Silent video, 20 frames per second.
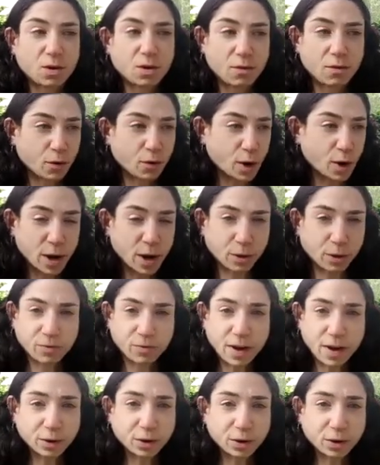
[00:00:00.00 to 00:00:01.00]
For health
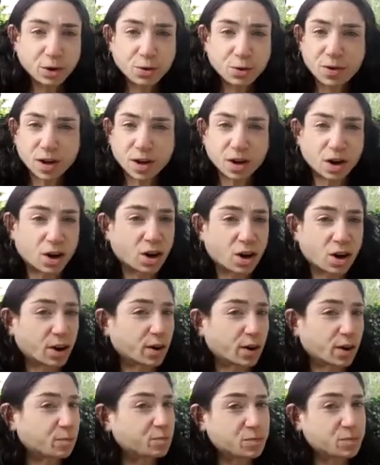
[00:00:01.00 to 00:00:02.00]
value, they
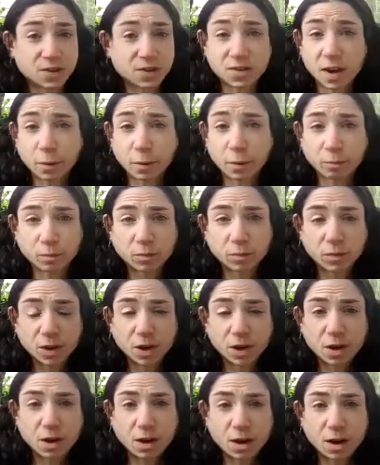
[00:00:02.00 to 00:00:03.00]
are the same.
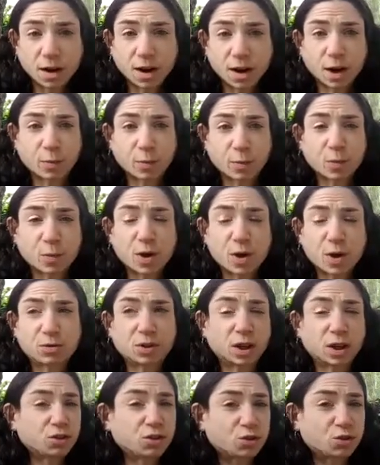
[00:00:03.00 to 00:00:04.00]

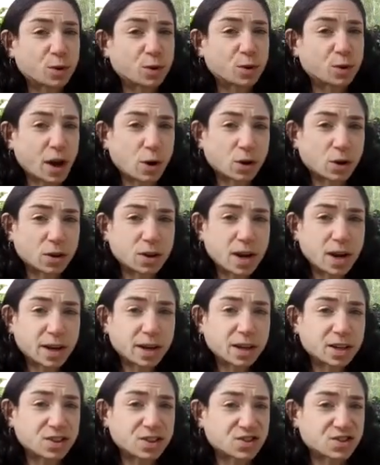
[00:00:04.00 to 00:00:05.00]
Dutch with alkali
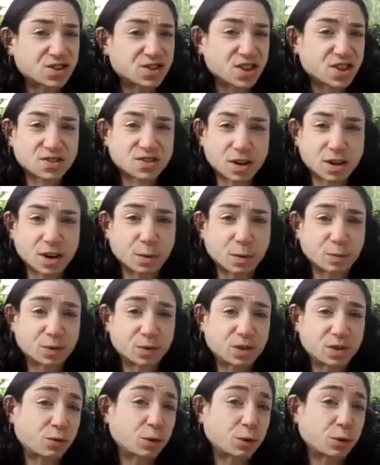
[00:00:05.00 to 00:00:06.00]
is just
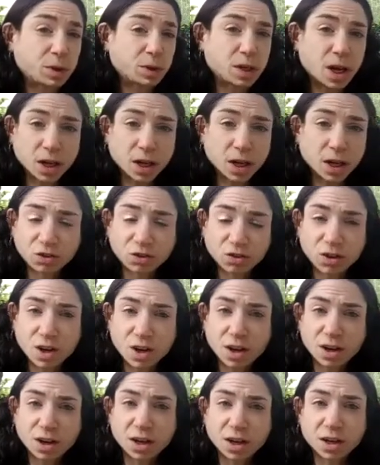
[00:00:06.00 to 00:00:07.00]
different pH.
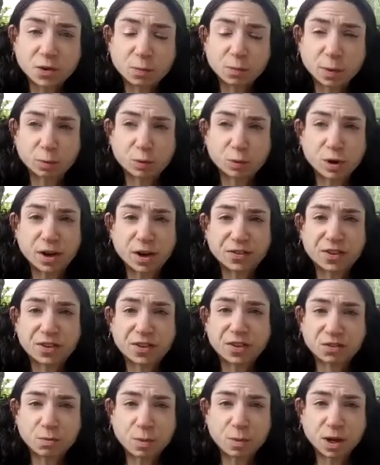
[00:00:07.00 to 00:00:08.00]
It's been
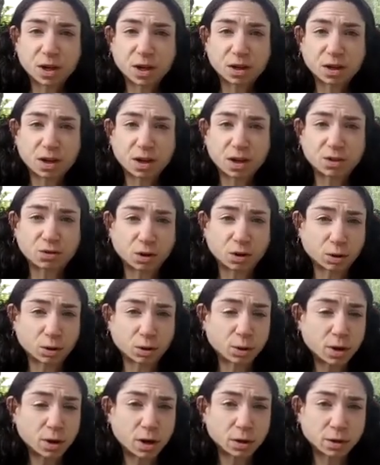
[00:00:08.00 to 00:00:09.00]
processed to make it a
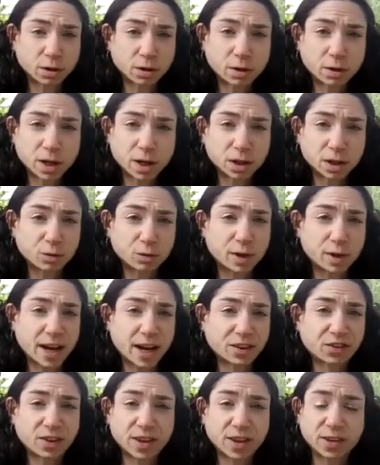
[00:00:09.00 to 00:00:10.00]
darker color, and it
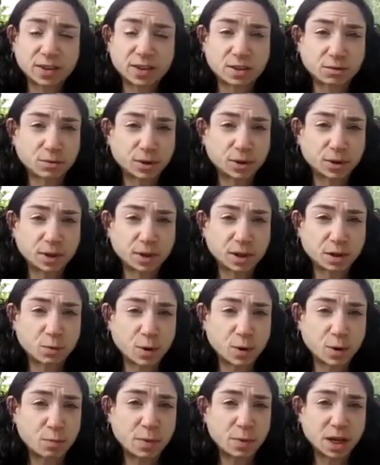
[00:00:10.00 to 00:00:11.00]
reacts slightly differently
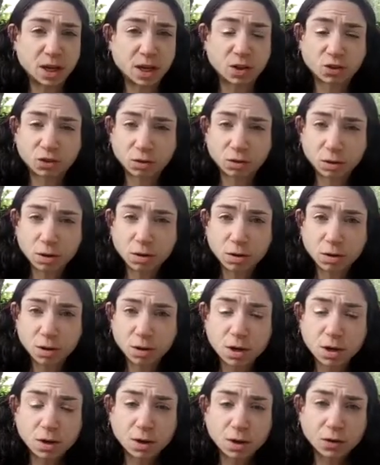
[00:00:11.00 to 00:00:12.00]
with baking soda.
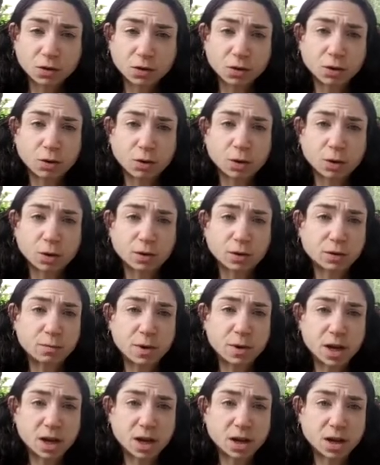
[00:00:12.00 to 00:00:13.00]
So if you're
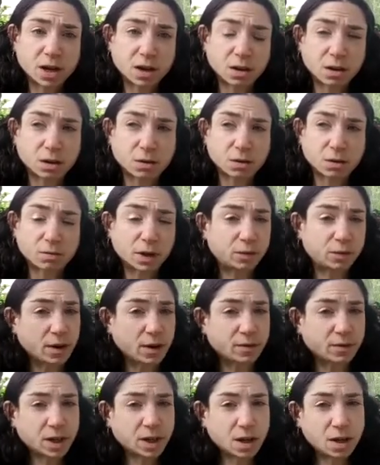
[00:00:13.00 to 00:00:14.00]
making a red
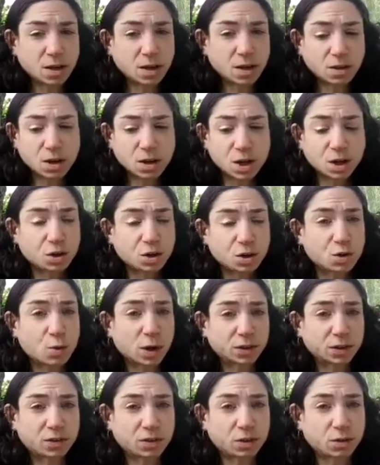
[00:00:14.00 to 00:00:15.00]
velvet cake, you
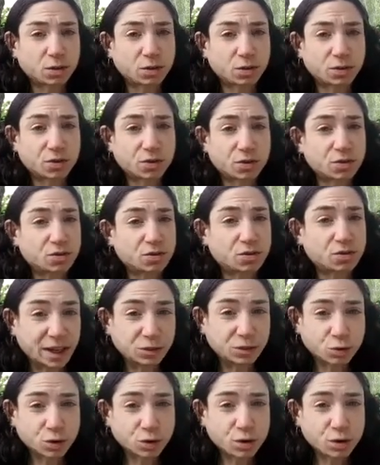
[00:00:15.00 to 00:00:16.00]
want to use
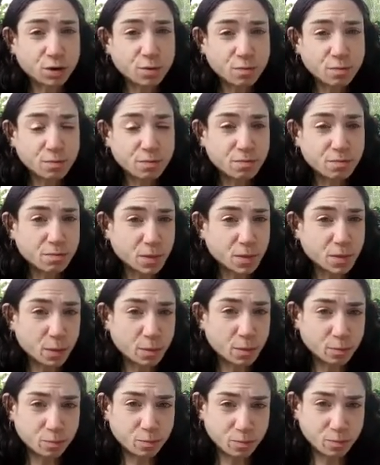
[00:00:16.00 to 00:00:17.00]
natural
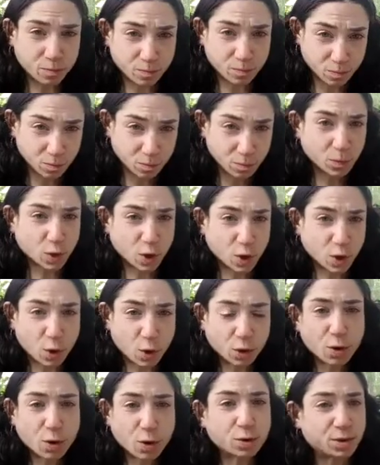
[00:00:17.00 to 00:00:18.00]

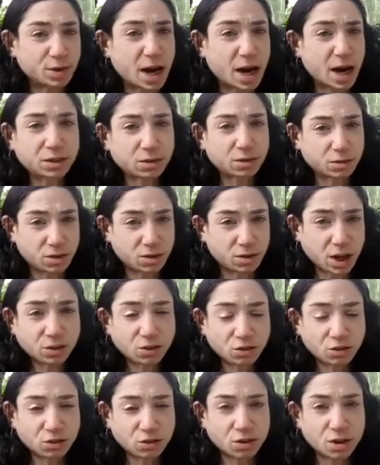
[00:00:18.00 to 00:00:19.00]
cocoa, not
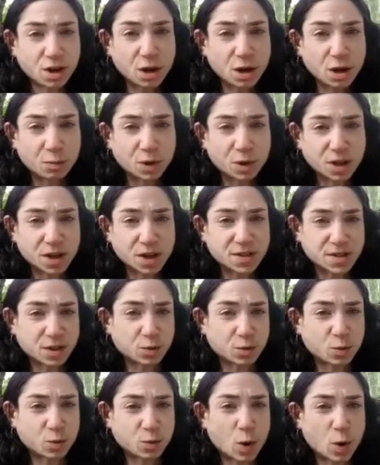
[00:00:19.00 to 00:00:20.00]
Dutched, because
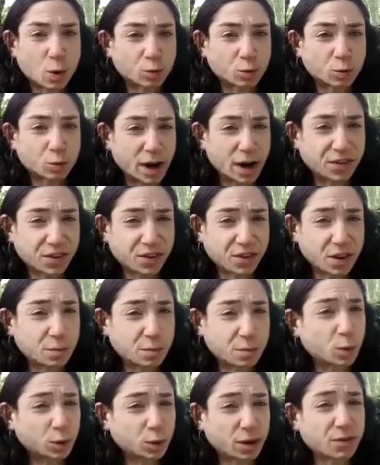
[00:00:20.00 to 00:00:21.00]
it won't rise the same.
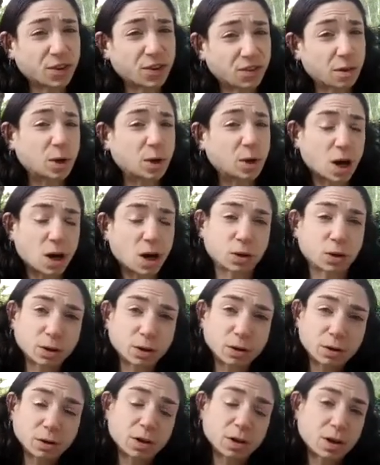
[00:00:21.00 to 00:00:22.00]
It won't have the same color,
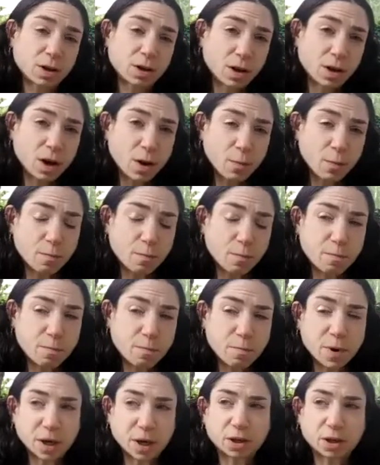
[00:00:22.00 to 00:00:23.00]

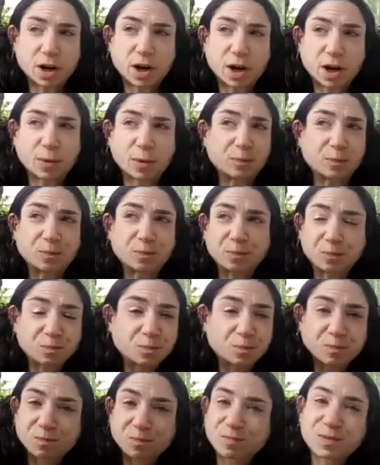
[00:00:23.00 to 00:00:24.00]
but
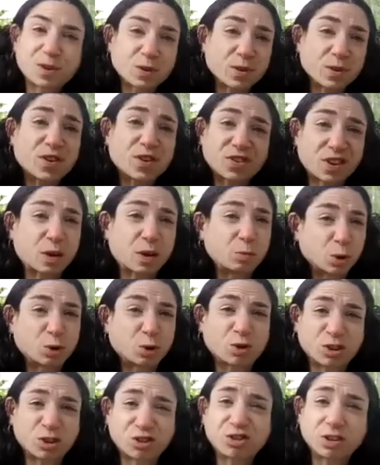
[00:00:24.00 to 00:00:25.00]
they're the same
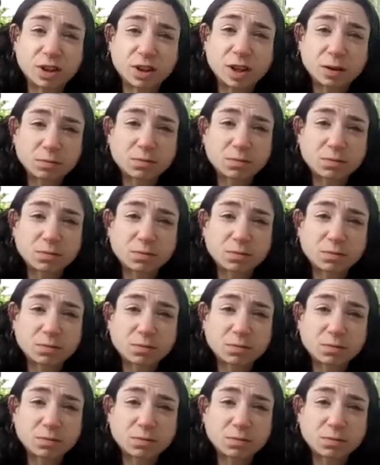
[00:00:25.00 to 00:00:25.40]
nutritionally.